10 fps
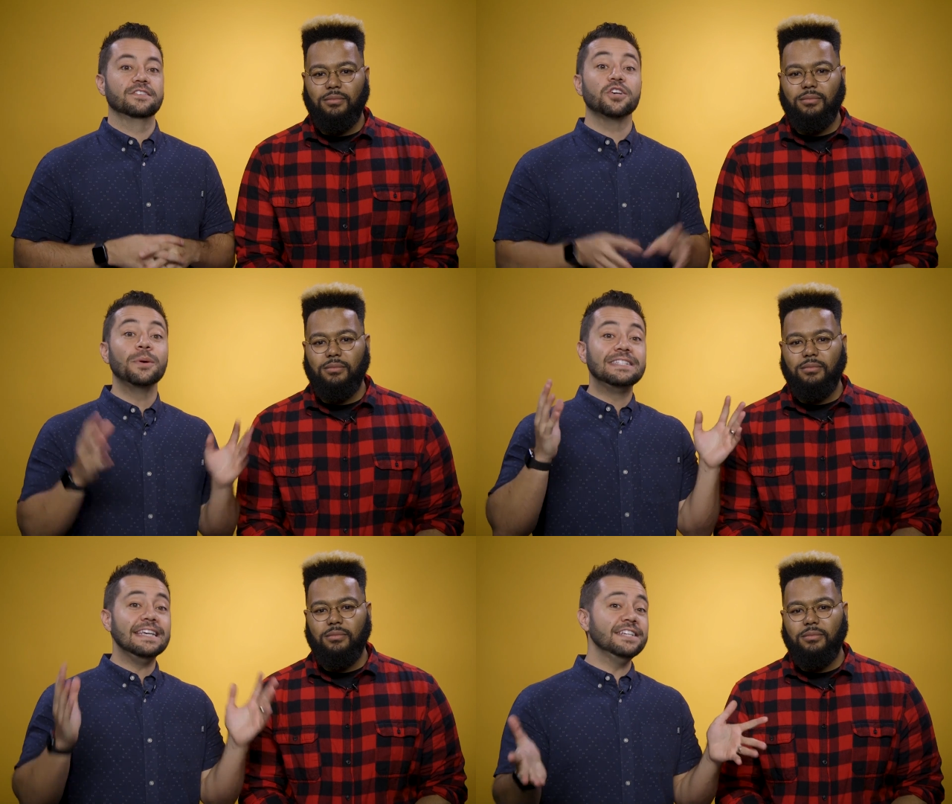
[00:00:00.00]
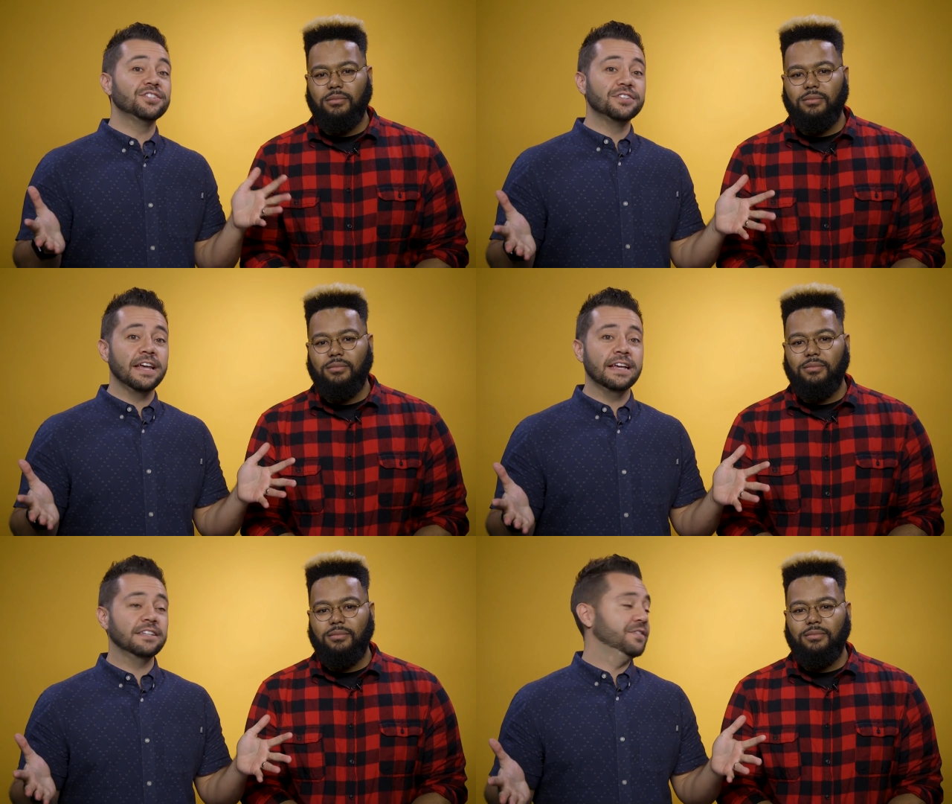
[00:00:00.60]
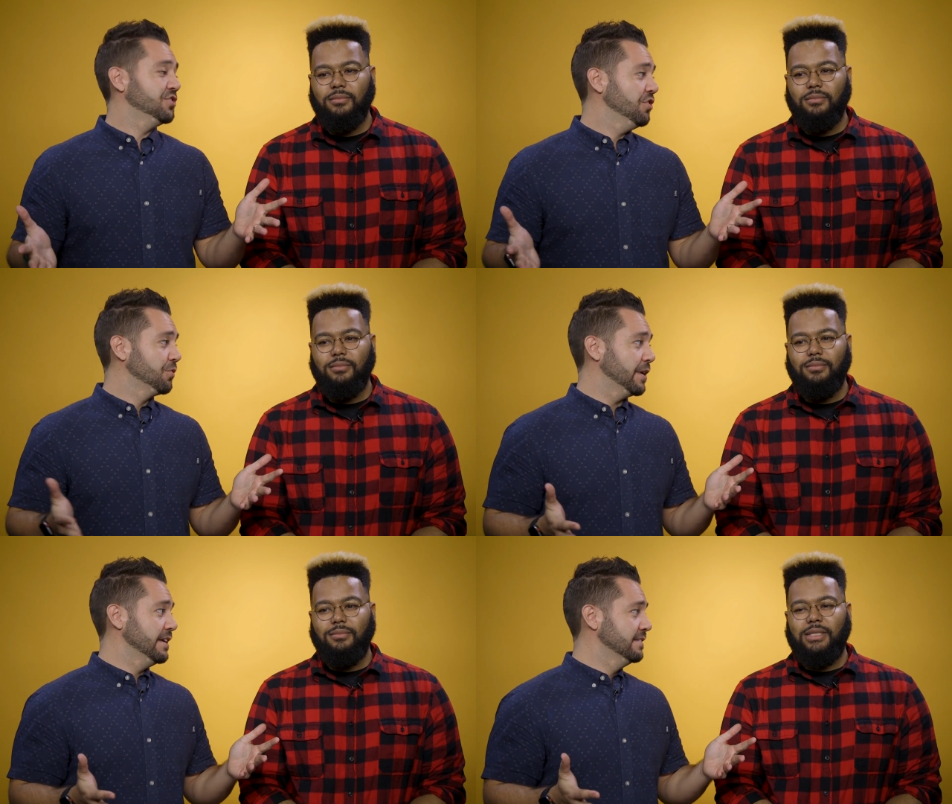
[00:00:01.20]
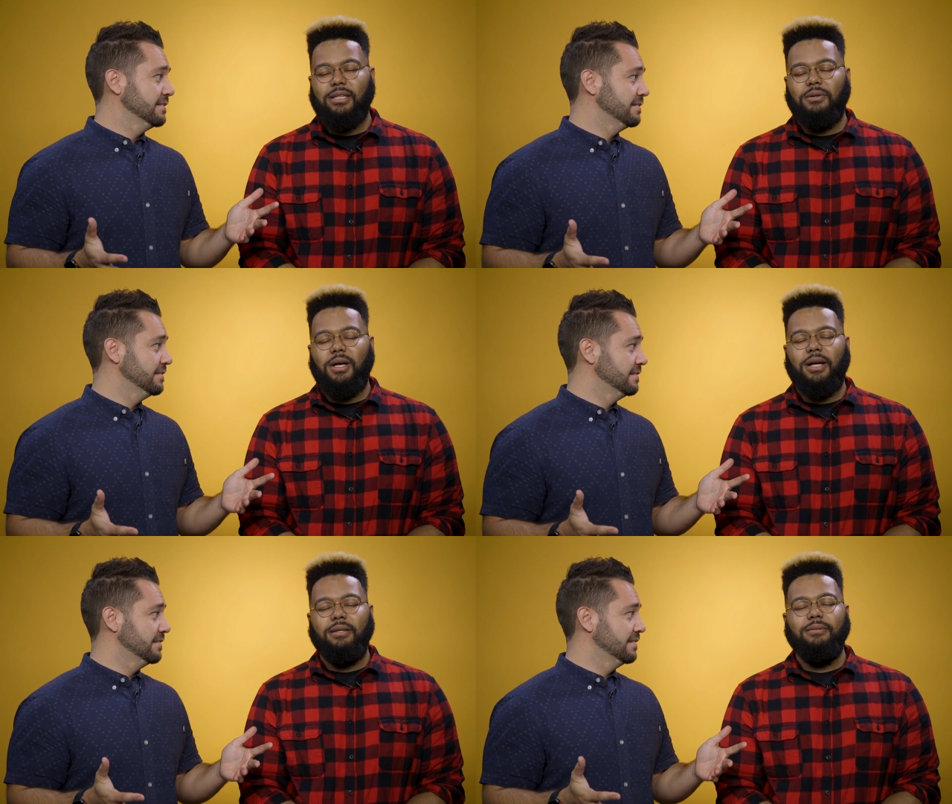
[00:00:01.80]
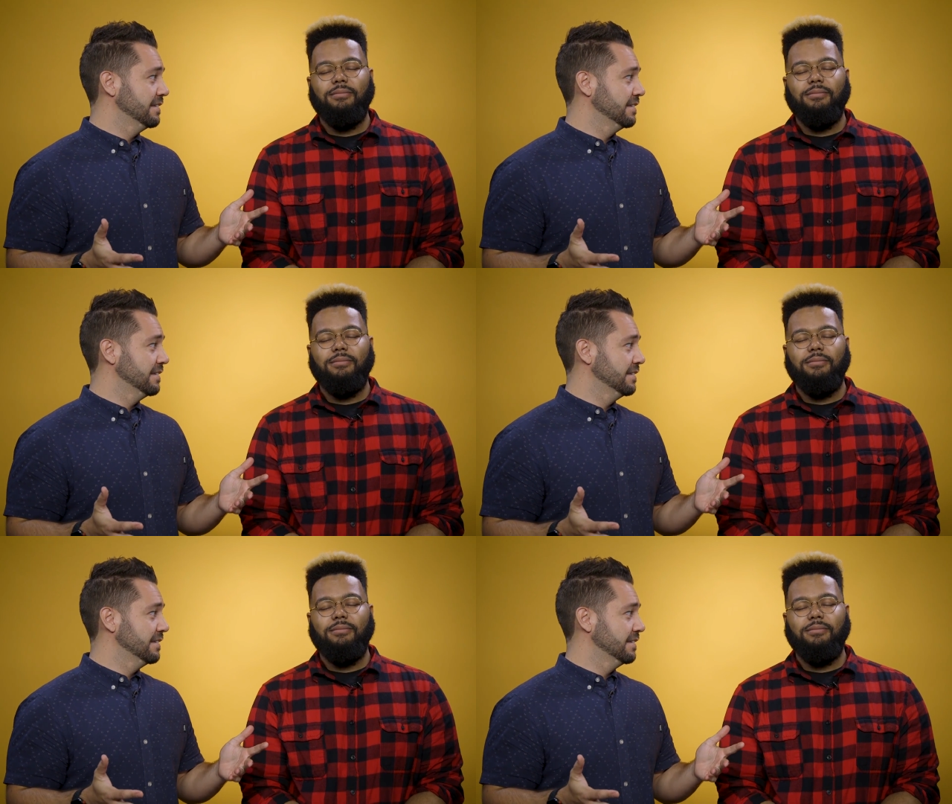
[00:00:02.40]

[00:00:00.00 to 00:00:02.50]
Speaker 1: So it's Easter Day at Division 3. Oh God.